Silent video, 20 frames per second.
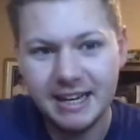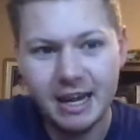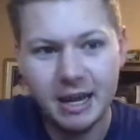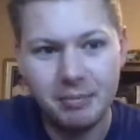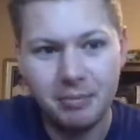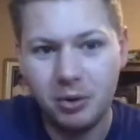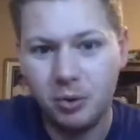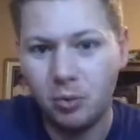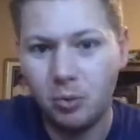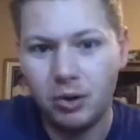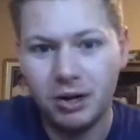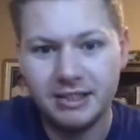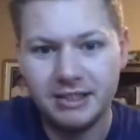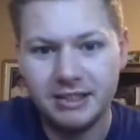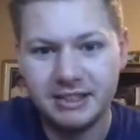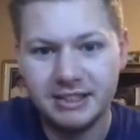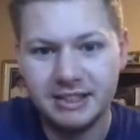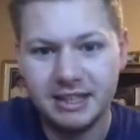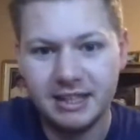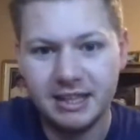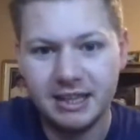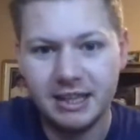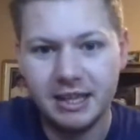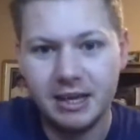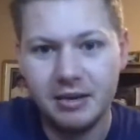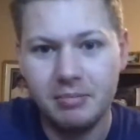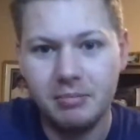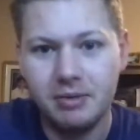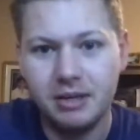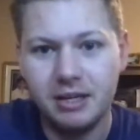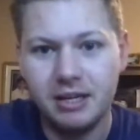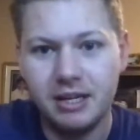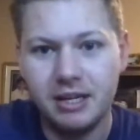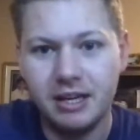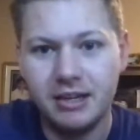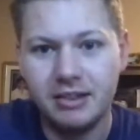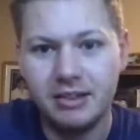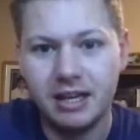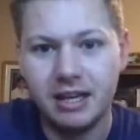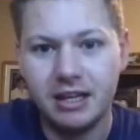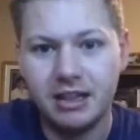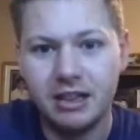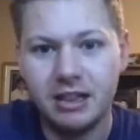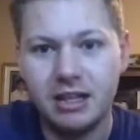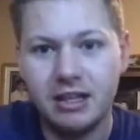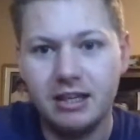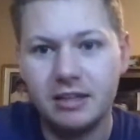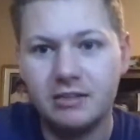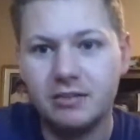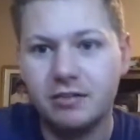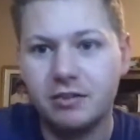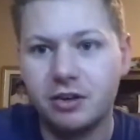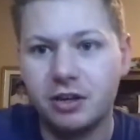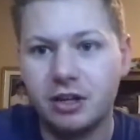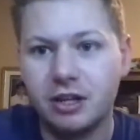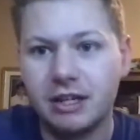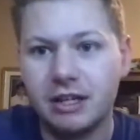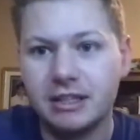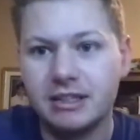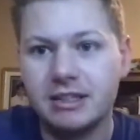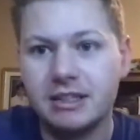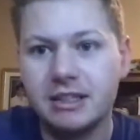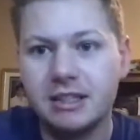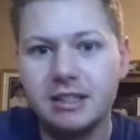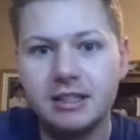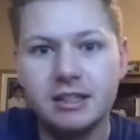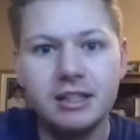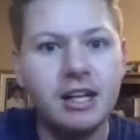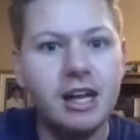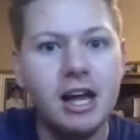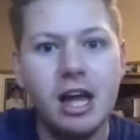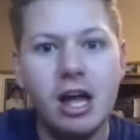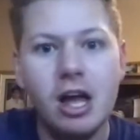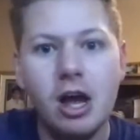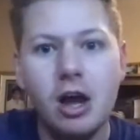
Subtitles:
Happy Wednesday. Let me get that link for LinkedIn.